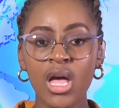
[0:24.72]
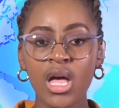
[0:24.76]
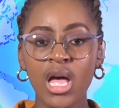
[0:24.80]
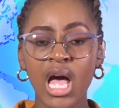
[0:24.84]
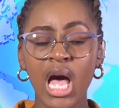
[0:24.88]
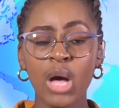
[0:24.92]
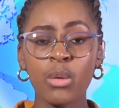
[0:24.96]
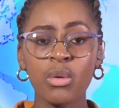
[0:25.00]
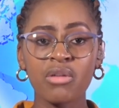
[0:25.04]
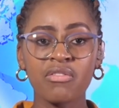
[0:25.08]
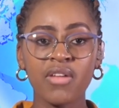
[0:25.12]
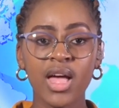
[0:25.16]

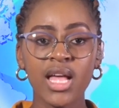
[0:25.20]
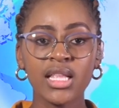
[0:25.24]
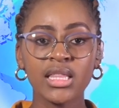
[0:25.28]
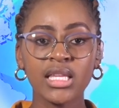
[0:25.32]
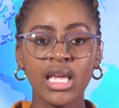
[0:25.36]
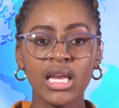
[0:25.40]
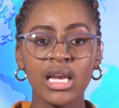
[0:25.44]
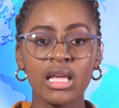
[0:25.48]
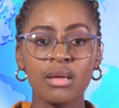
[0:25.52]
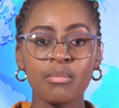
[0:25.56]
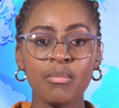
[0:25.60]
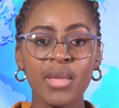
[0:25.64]

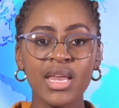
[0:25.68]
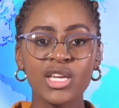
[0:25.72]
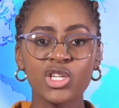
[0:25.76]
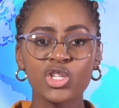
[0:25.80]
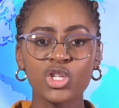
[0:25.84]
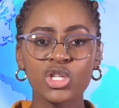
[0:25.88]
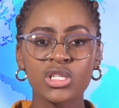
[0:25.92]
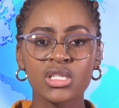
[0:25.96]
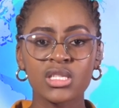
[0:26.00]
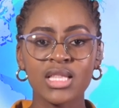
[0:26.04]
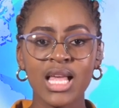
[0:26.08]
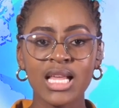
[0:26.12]
However, Gula
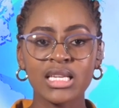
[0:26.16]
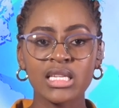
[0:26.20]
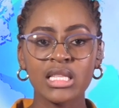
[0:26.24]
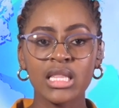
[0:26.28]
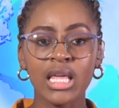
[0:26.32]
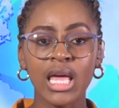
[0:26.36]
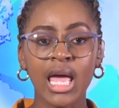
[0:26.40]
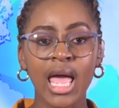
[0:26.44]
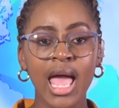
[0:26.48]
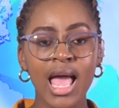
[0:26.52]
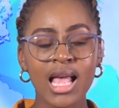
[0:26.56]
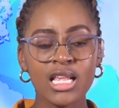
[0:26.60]
mentions
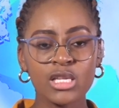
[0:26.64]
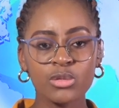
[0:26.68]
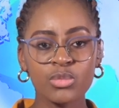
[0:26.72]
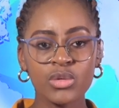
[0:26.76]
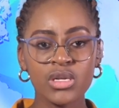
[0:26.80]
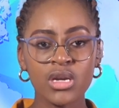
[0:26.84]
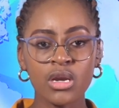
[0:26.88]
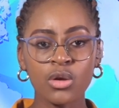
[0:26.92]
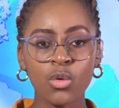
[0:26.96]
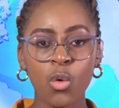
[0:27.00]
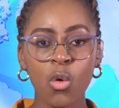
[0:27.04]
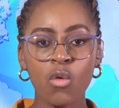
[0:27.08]
that there has
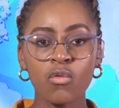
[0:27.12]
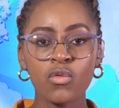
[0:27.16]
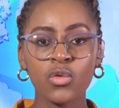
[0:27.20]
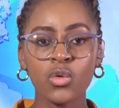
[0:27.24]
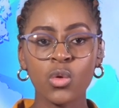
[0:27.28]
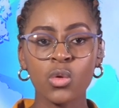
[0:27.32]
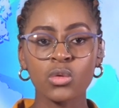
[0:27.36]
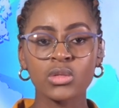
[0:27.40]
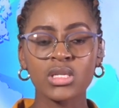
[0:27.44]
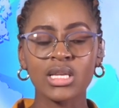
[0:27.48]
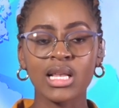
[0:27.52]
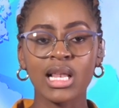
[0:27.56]
been an
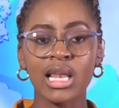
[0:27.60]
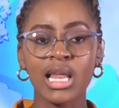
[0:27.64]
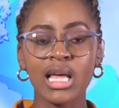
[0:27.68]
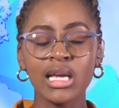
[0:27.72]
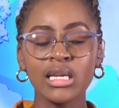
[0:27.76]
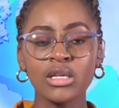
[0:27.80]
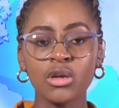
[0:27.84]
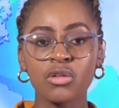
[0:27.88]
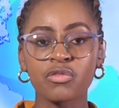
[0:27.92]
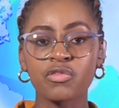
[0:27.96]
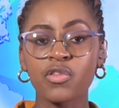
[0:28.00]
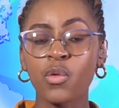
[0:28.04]
overall
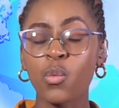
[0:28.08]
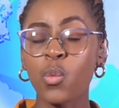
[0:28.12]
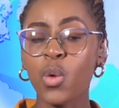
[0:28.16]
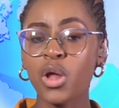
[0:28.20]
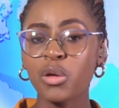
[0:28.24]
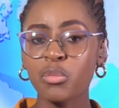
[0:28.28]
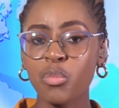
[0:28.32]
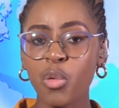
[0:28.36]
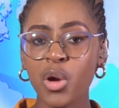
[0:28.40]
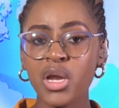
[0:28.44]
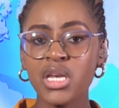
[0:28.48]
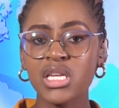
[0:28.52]
decline of
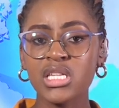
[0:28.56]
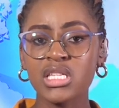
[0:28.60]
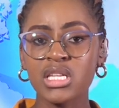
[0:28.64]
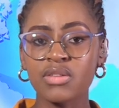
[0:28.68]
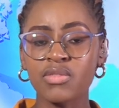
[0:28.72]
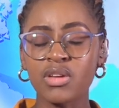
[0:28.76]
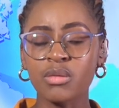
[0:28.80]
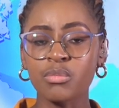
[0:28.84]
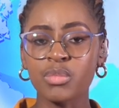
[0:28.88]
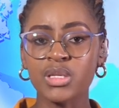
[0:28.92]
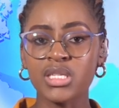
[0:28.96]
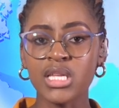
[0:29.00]

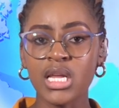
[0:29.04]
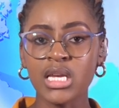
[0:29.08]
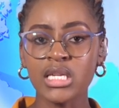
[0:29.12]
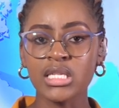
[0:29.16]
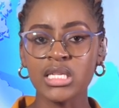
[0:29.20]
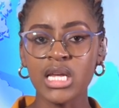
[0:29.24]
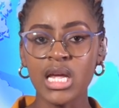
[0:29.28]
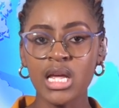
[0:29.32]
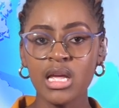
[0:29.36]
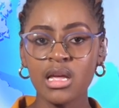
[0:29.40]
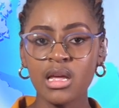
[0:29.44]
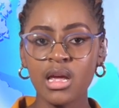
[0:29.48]

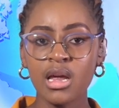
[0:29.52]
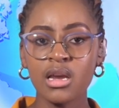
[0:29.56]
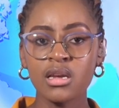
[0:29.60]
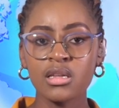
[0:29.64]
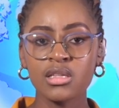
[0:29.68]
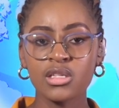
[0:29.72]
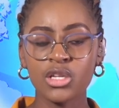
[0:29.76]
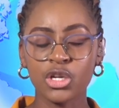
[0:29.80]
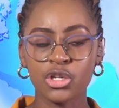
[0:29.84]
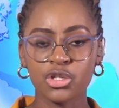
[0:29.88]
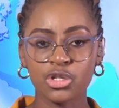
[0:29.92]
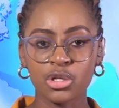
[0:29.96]
1.7%
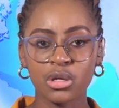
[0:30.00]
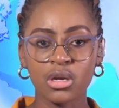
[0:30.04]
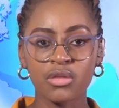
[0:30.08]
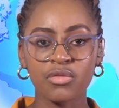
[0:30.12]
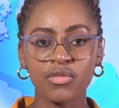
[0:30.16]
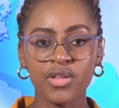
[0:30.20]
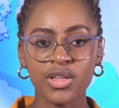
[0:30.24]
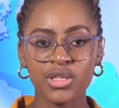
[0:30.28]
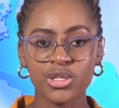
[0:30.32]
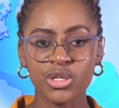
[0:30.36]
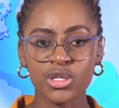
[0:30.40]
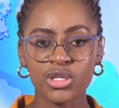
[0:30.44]
in sexual
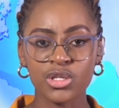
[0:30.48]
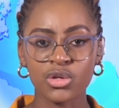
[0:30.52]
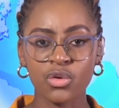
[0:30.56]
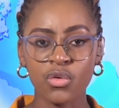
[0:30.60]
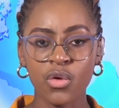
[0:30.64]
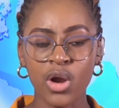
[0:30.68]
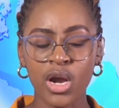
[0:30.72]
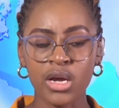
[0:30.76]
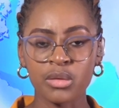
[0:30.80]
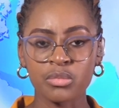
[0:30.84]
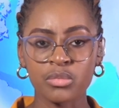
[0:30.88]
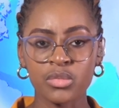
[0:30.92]
offences
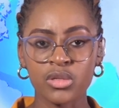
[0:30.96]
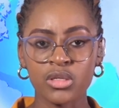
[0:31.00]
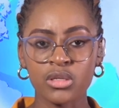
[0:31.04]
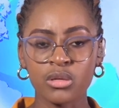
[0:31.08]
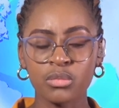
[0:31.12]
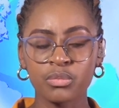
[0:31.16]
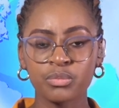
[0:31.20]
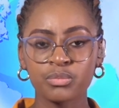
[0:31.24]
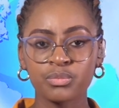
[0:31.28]
crimes.